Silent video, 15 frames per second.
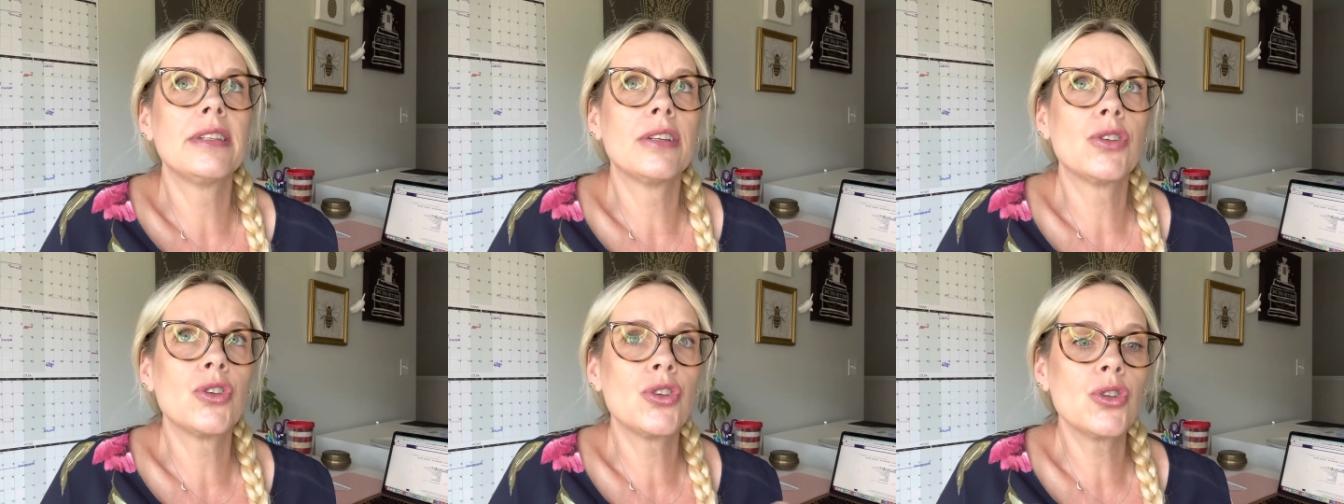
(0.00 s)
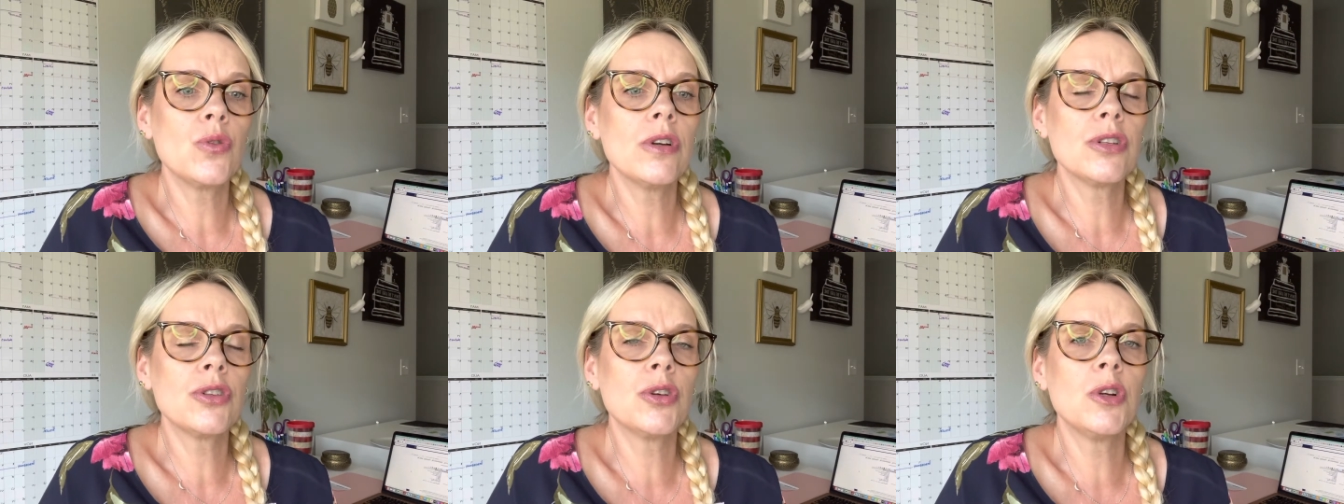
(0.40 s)
a
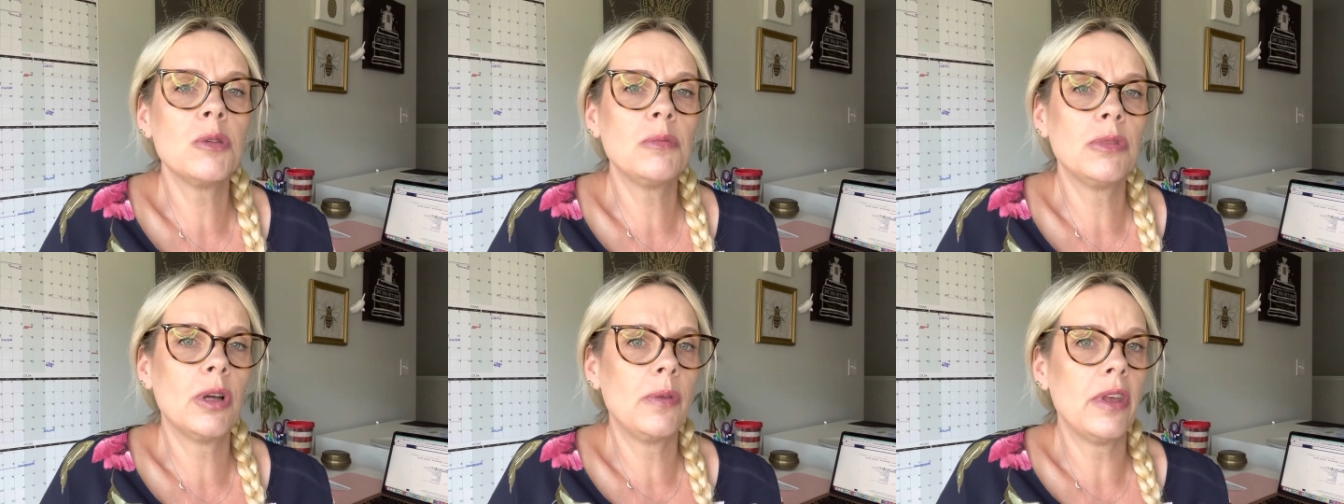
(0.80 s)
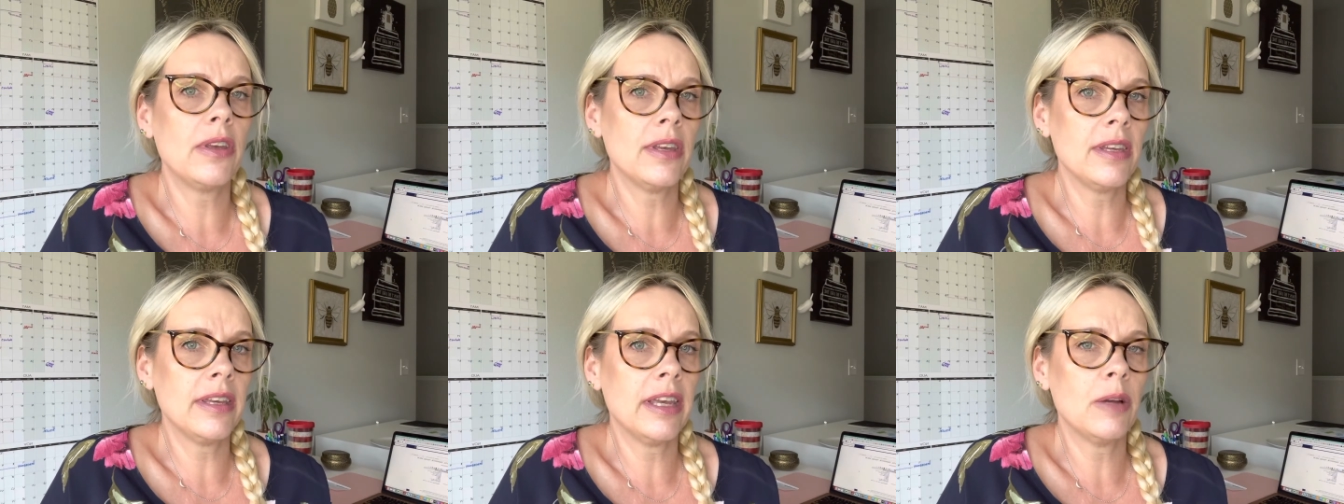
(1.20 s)
short-term loan that
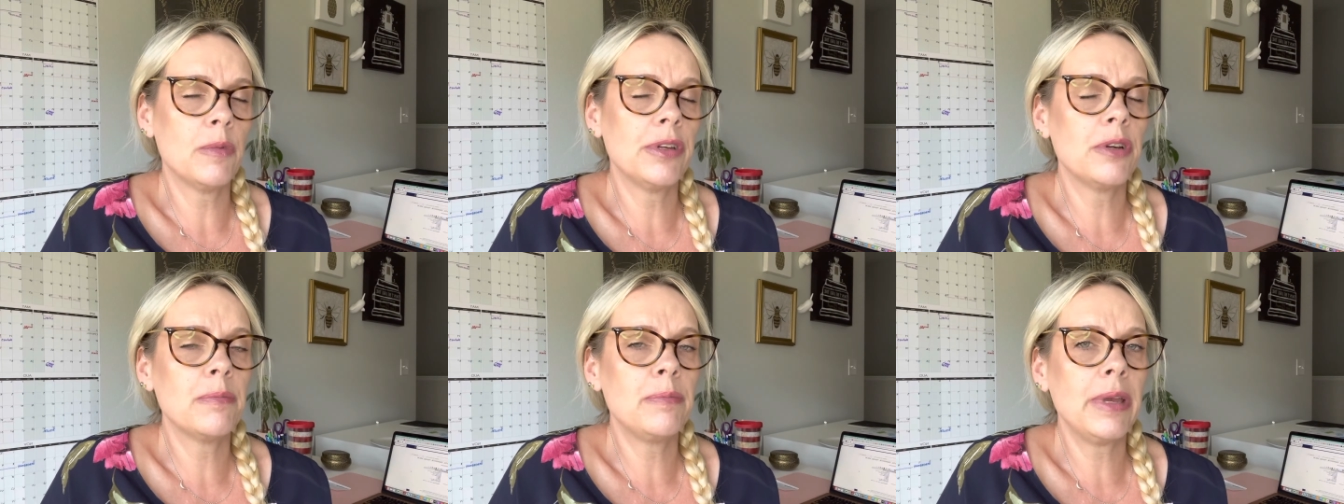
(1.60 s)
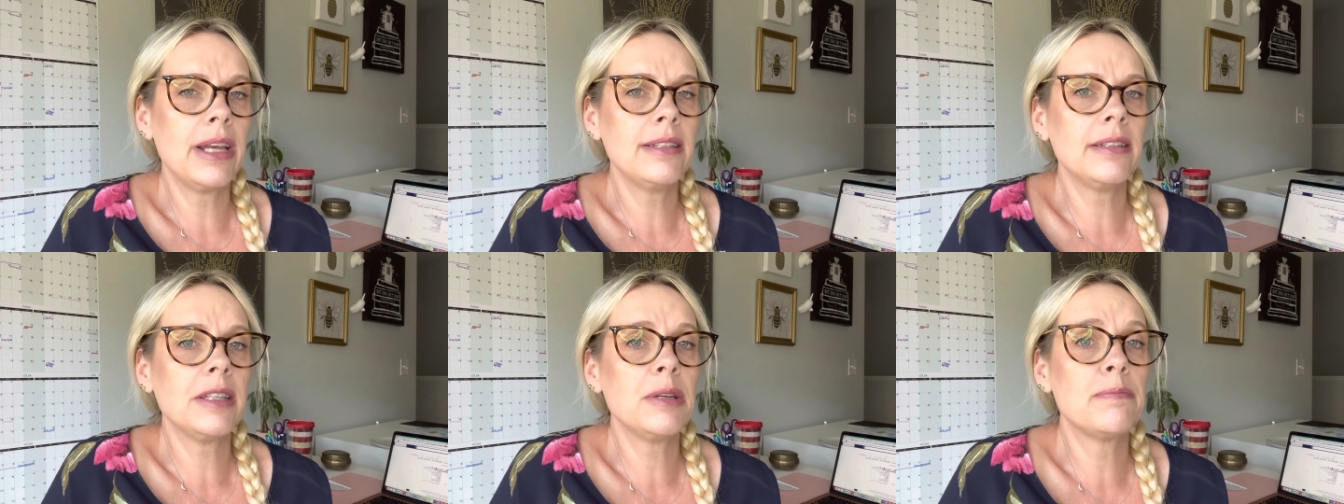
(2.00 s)
you can get where you're
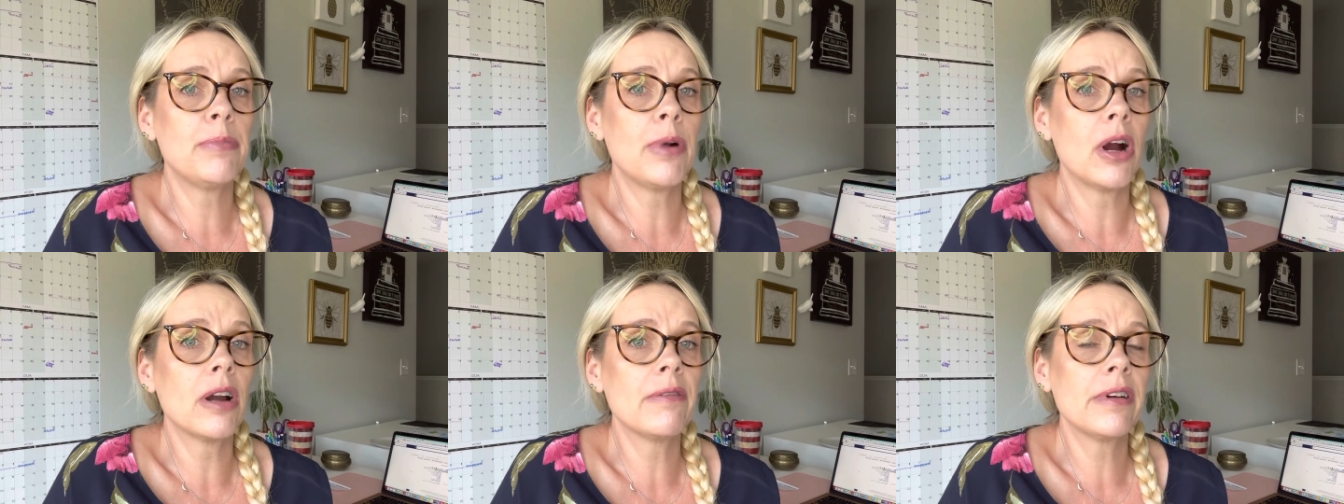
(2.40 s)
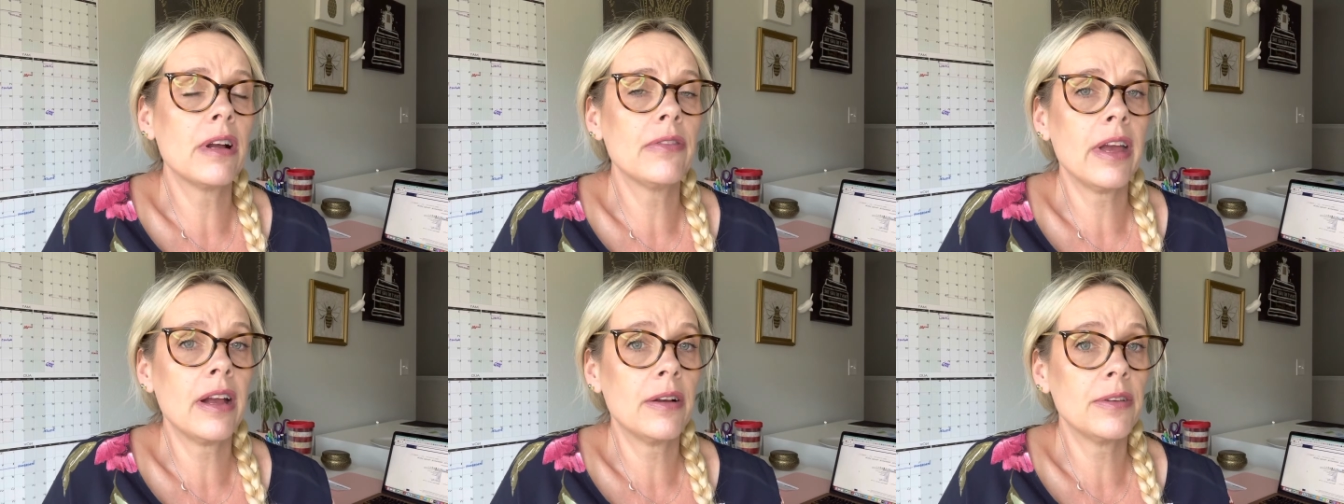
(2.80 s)
basically borrowing on
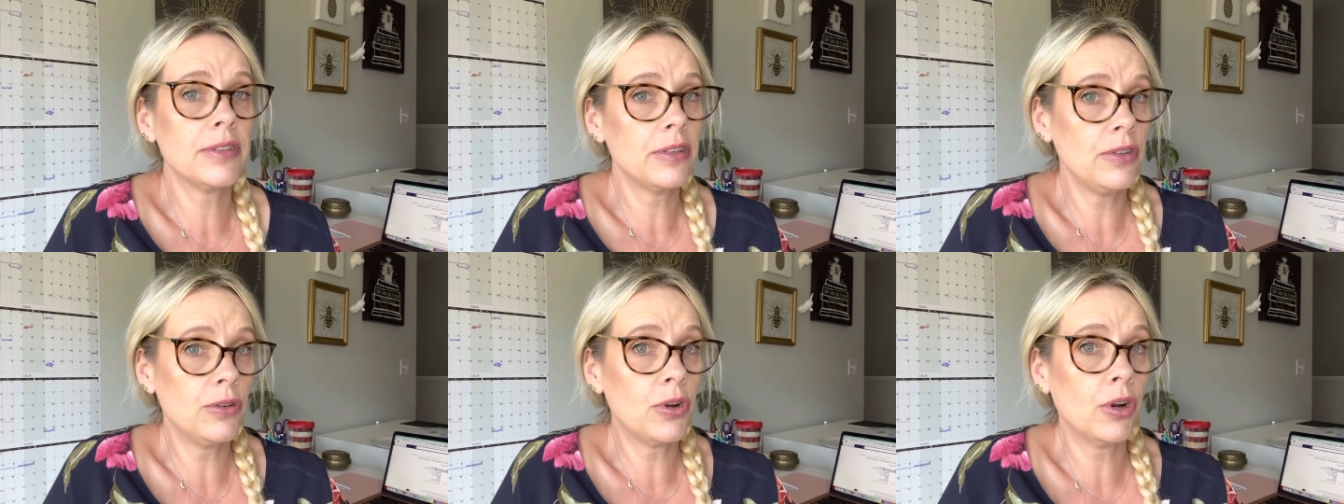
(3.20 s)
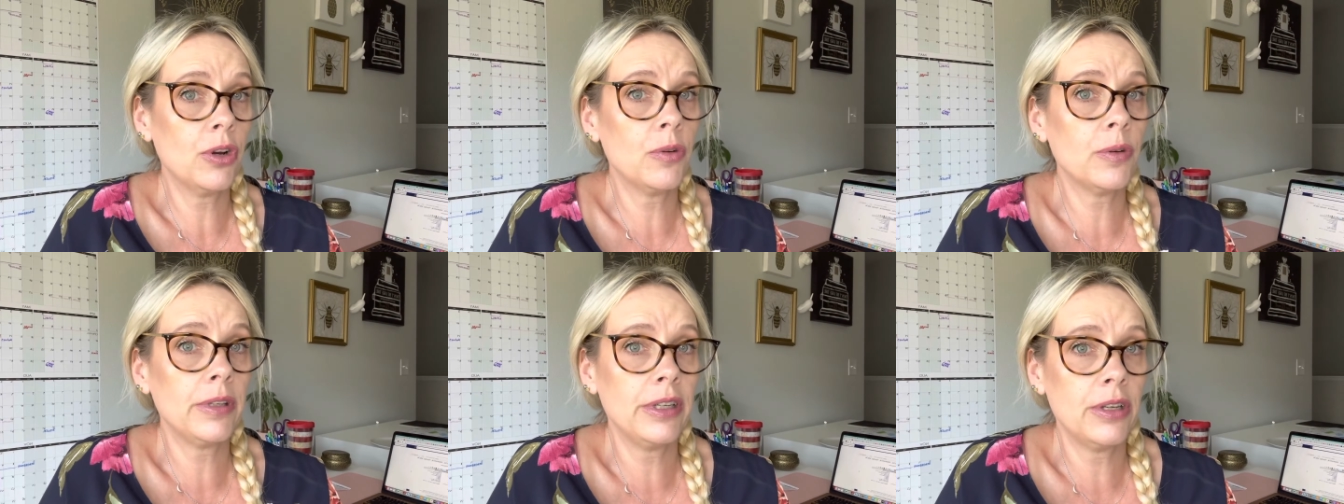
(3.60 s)
the house that you
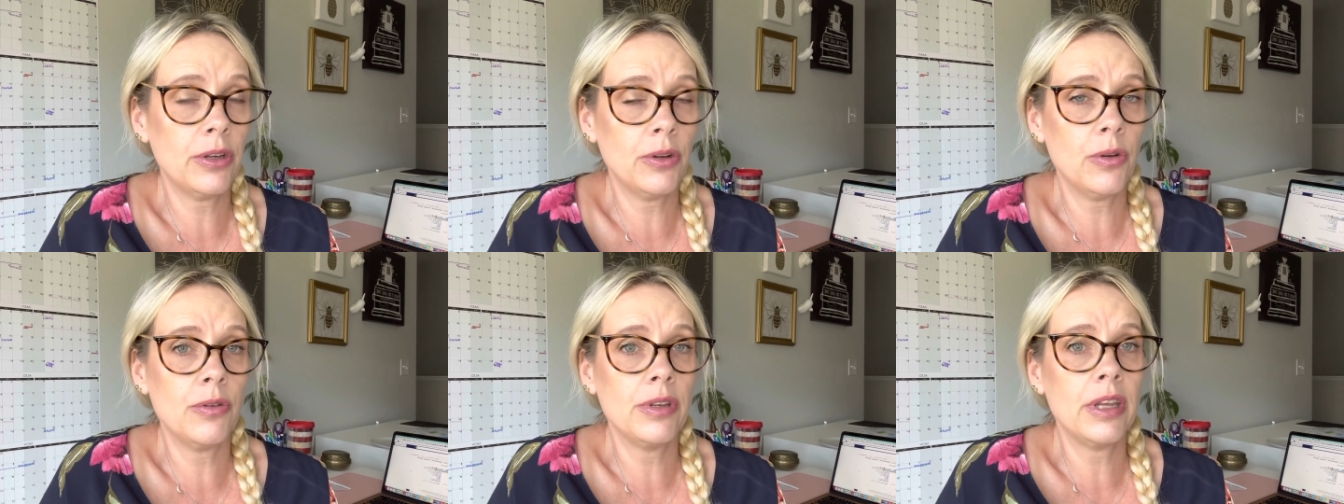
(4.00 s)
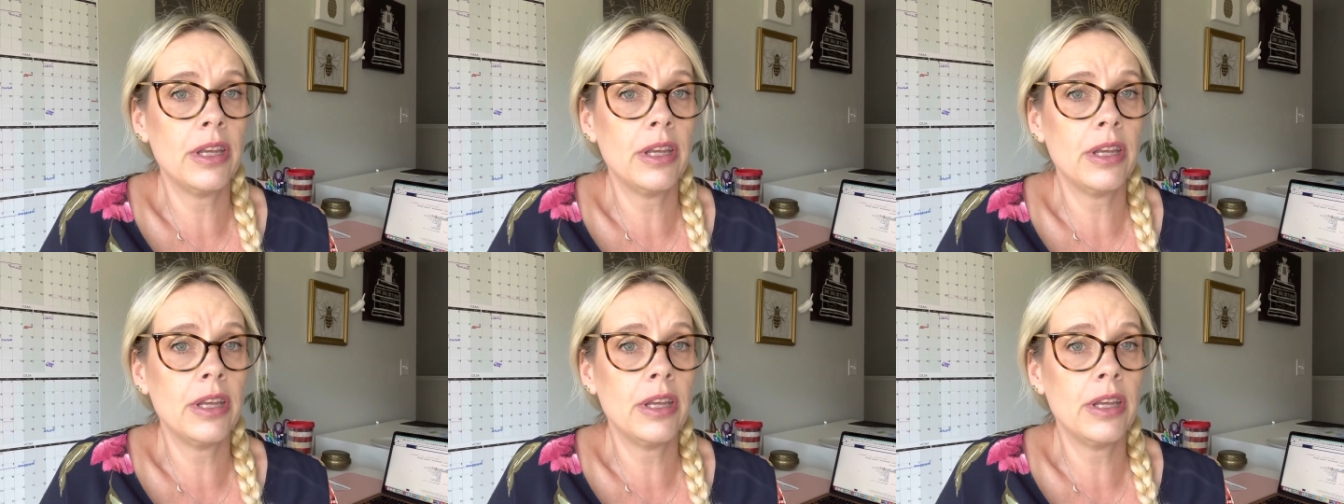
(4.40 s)
currently own